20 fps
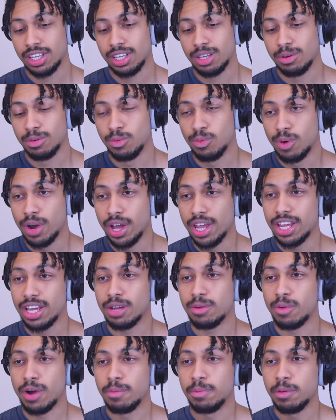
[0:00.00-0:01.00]

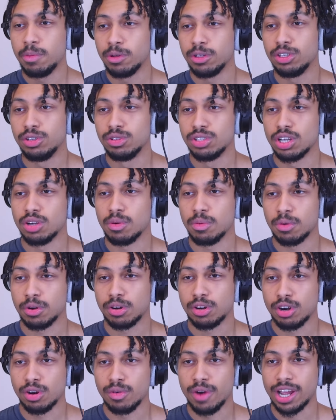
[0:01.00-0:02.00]
when people use it
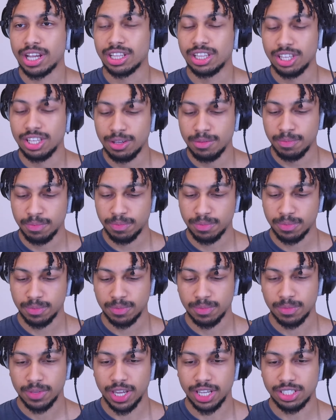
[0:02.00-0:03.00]
correctly,
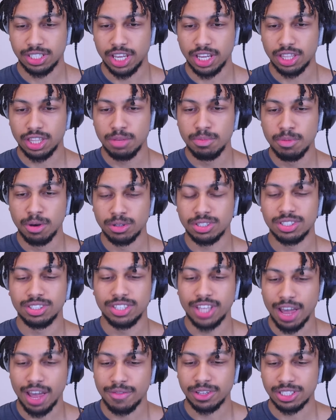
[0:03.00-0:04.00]
it's like the most
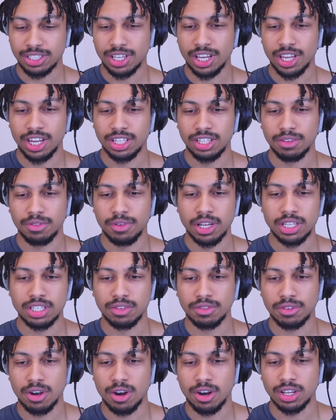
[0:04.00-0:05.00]
devastating
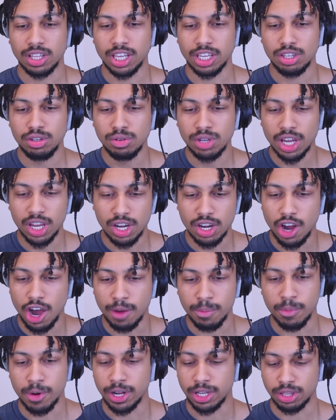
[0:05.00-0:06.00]
defensive card. Like, you
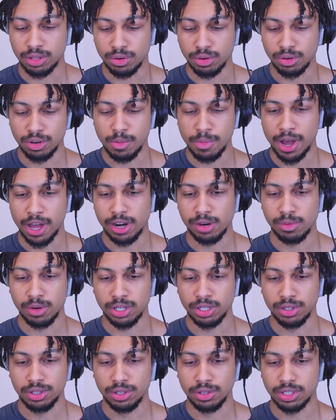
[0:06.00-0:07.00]
cannot break through no matter what
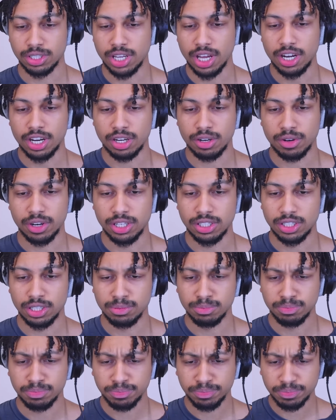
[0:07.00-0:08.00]
you do. It's kind of crazy.
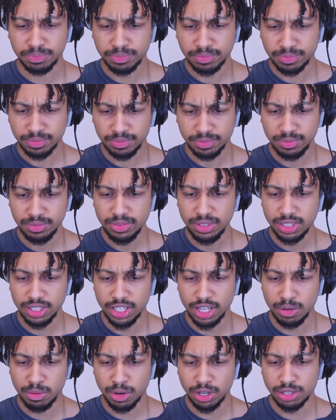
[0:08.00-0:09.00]

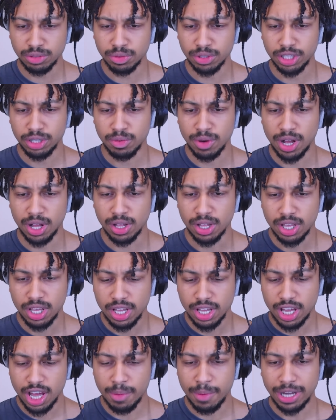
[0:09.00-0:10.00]
It works really well.
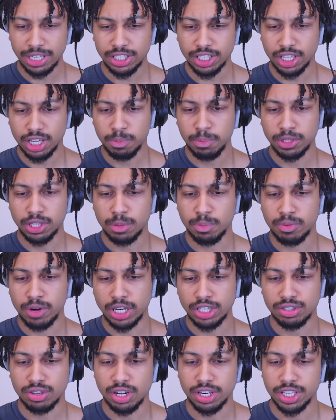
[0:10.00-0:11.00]
I'm actually going to put the
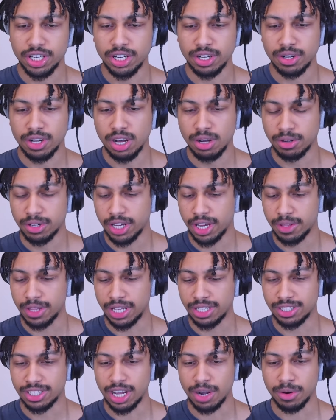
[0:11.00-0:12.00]
pressure on here. Okay,
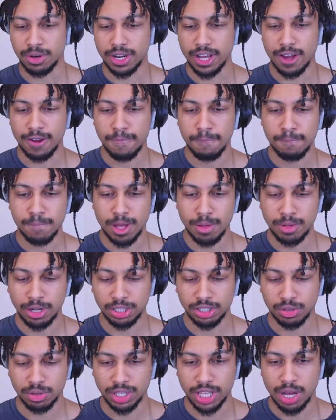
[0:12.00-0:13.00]
that's tower down. I'm not
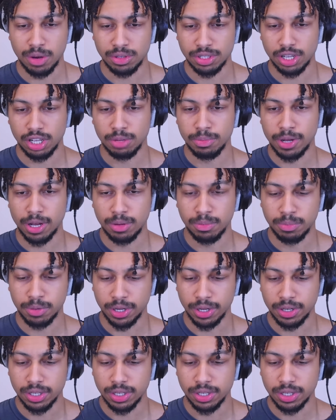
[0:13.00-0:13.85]
sure what that was all about, but